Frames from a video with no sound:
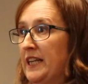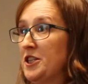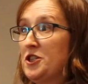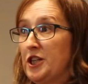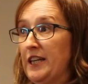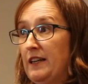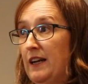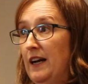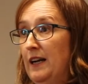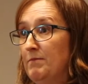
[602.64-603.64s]
energy
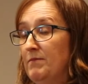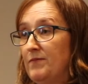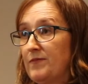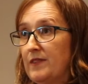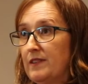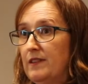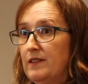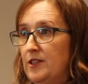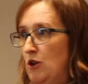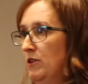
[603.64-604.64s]

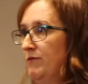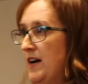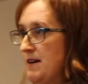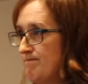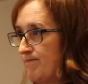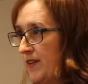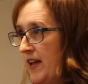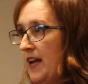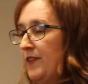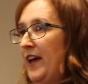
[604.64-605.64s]
solar farm
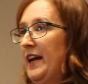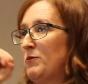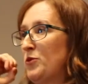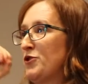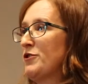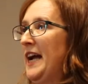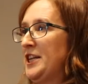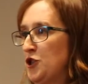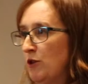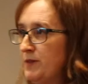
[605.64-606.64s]
that would
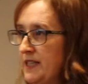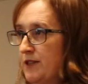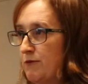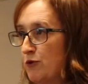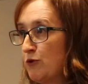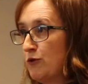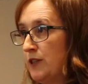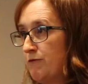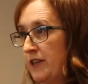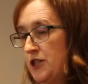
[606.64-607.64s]
create jobs in the
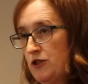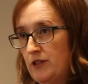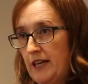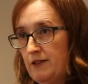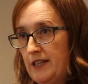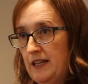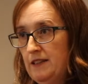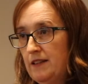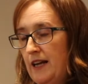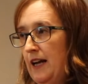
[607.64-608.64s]
rural and regional
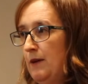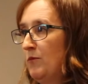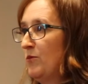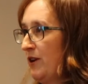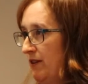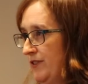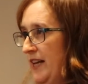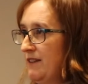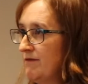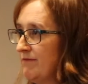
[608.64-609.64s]
area, wherever
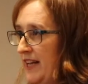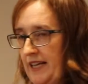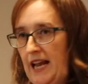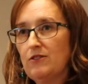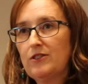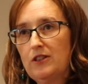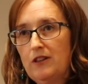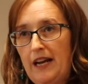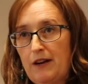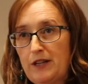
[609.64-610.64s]
that
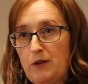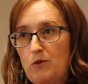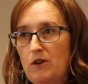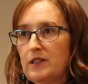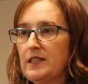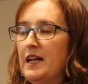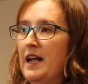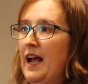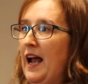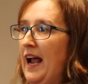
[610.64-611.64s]
council area was,
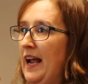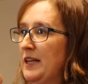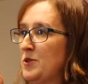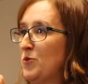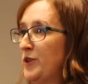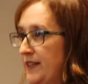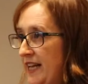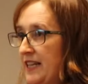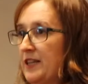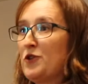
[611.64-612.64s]
and would
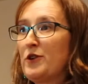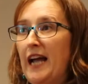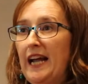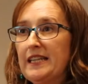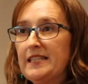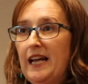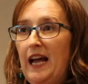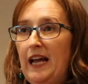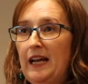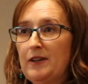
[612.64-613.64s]
then create
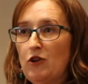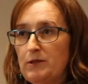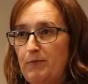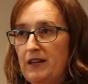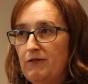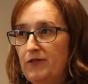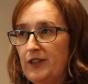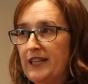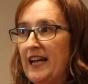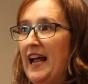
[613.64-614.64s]
cost
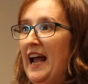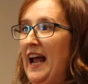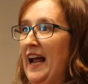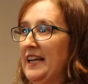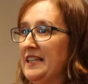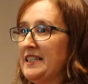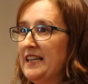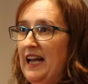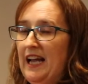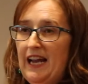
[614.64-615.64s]
benefit and
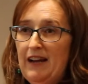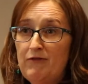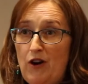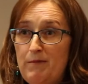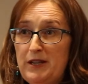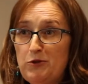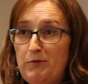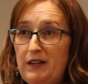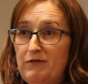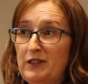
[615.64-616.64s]
environmental
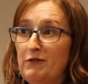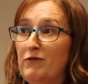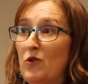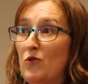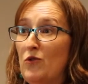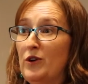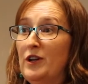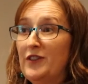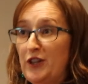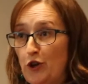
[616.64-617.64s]
benefit for
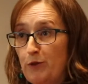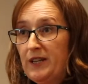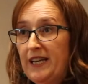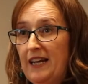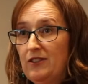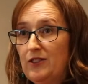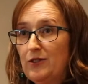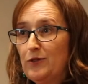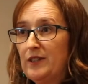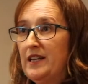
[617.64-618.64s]
the urban
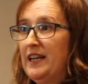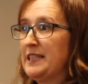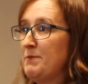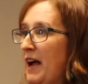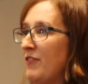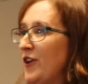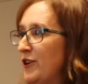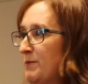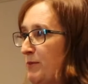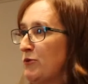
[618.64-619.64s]
councils. It's about
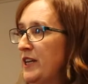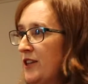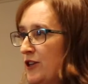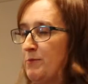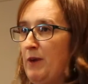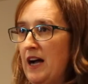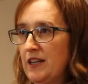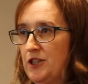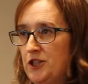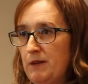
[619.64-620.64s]
building those
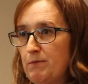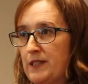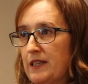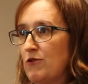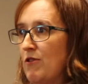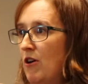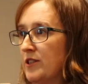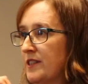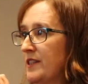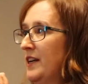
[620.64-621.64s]
partnerships
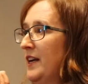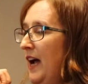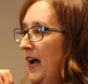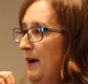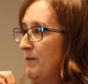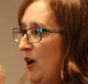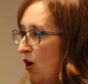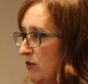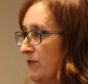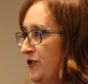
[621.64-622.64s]
across the
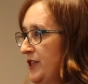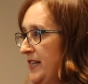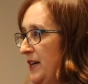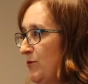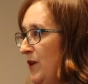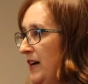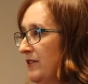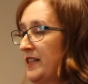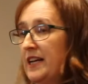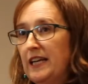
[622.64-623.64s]
whole of New South
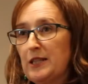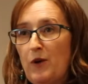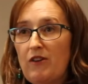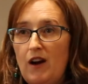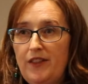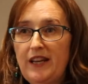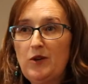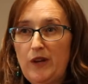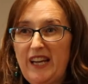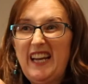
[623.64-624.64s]
Wales is where I
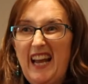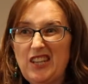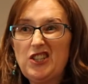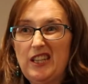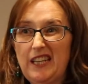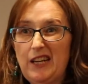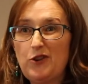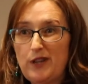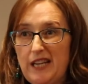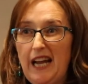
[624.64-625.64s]
think we can actually
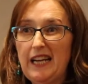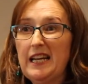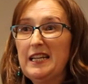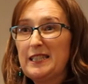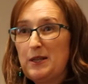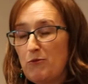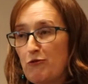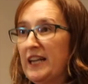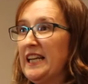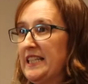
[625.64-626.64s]
create some
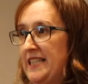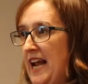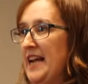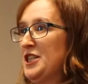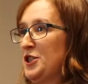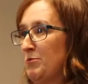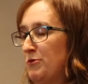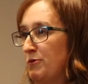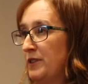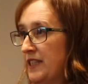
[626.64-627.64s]
really
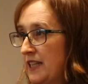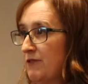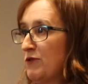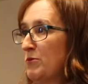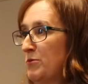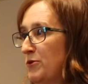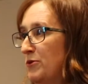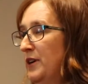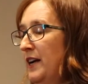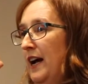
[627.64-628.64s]
tangible, deliverable